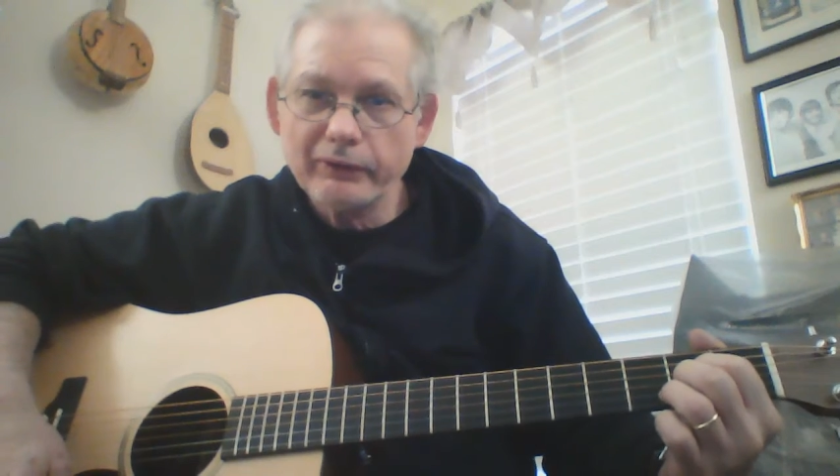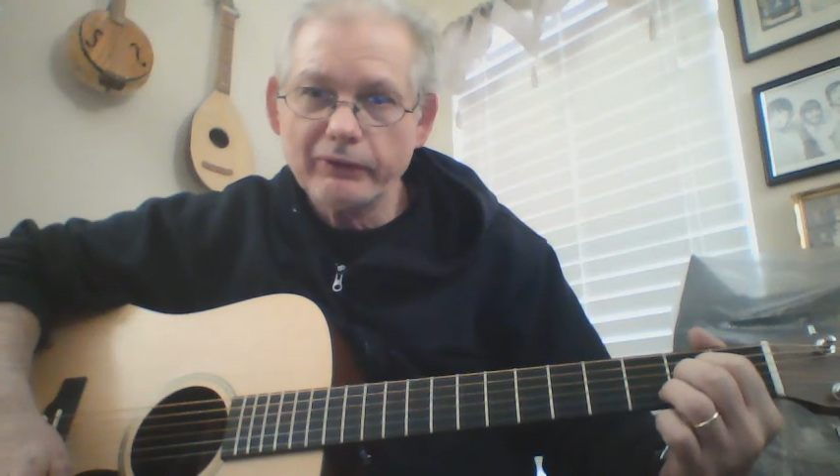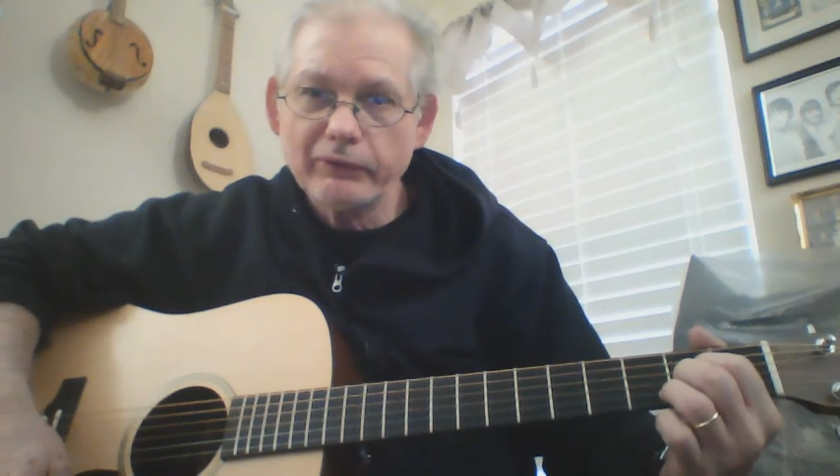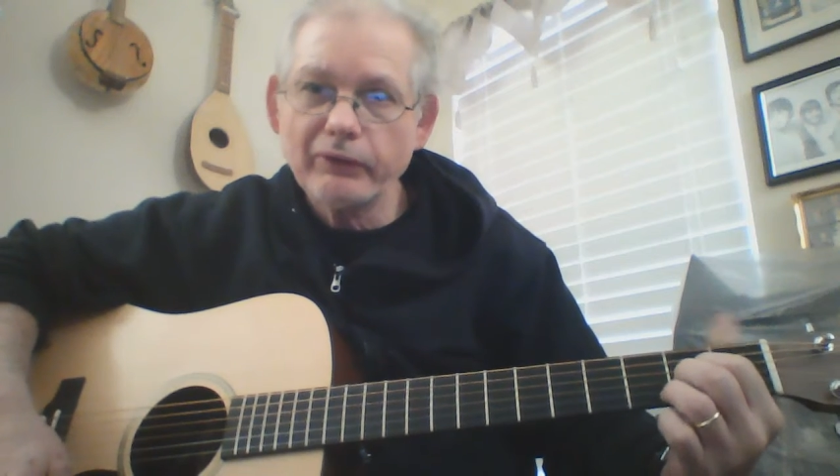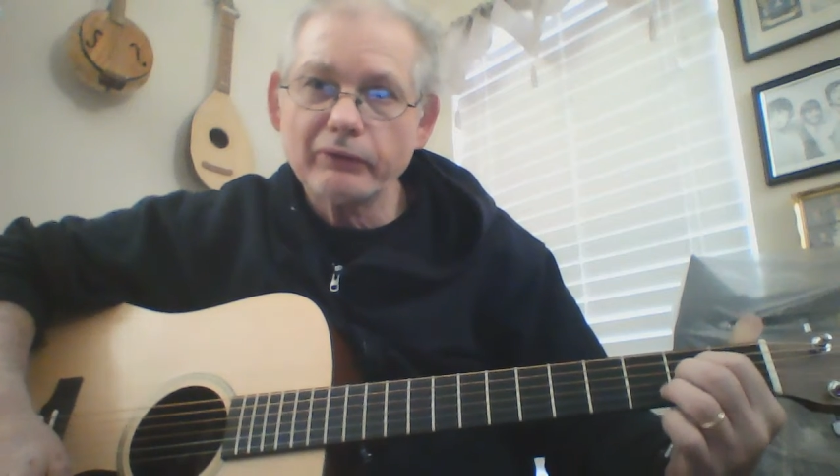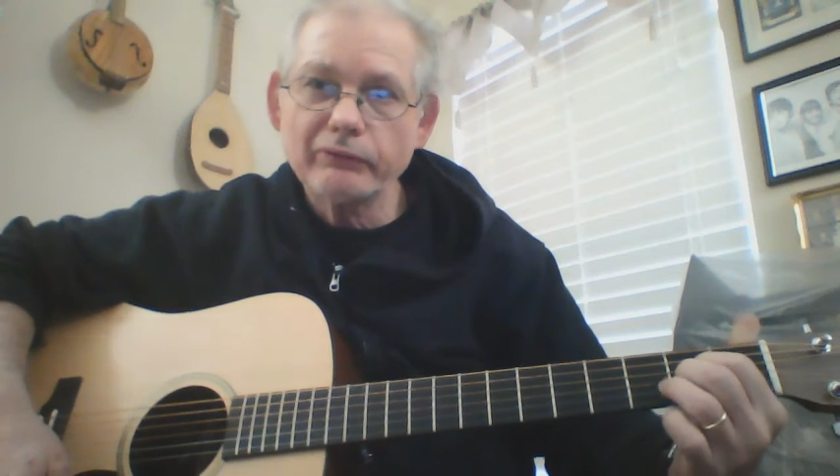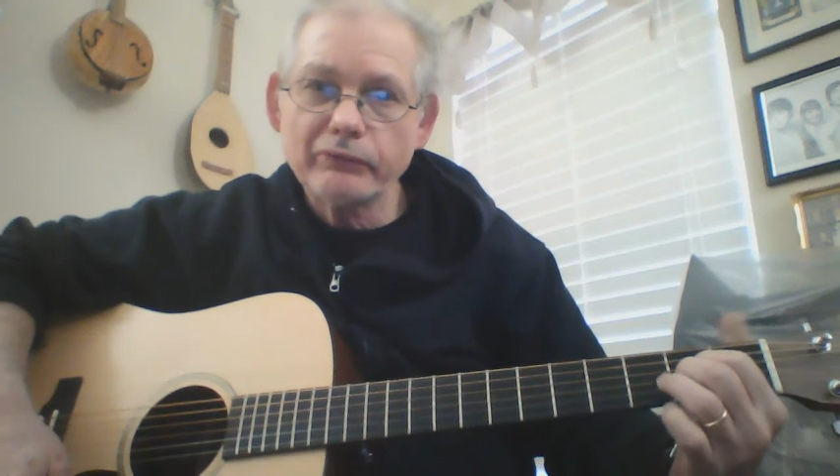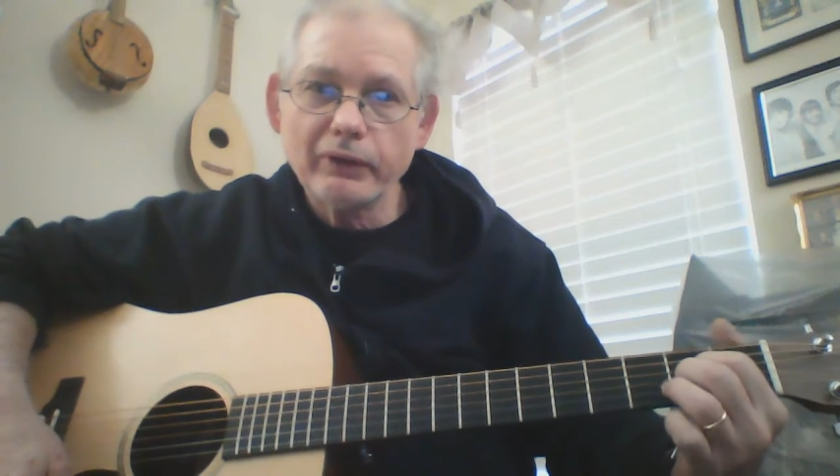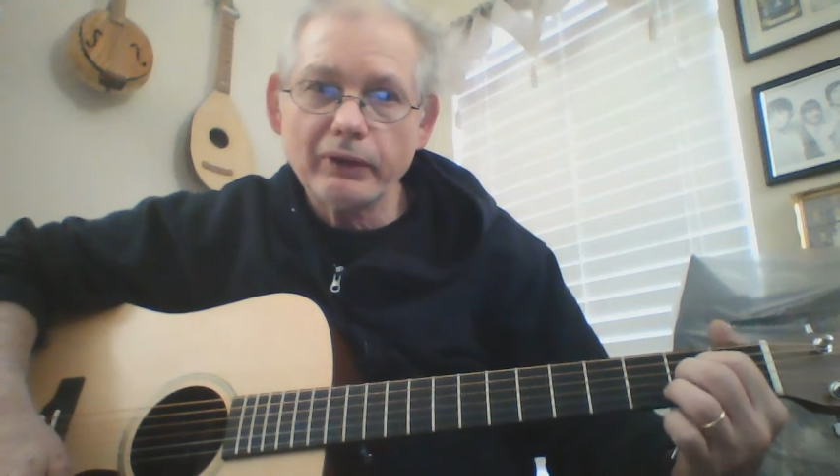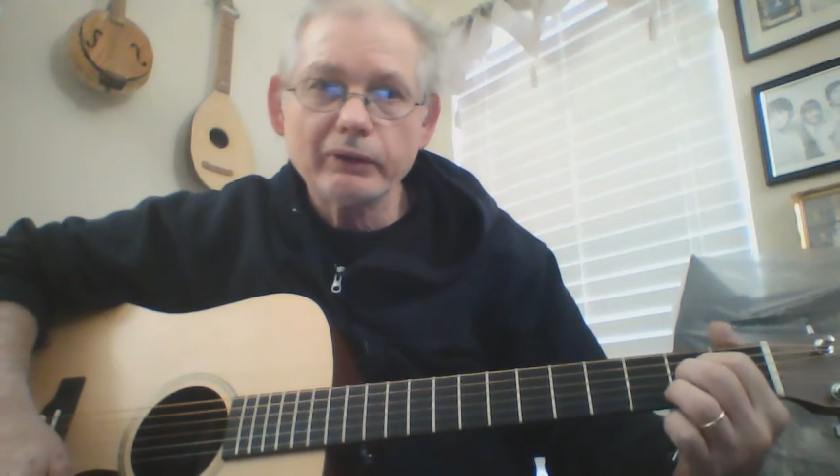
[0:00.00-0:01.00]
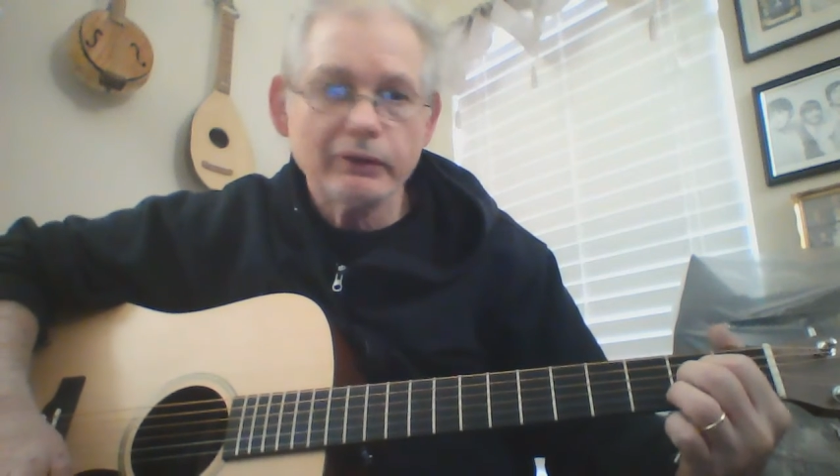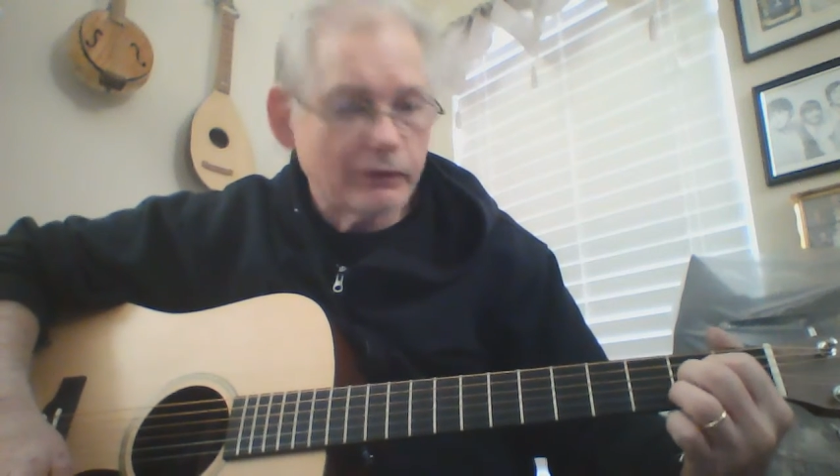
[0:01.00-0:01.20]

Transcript: second fret,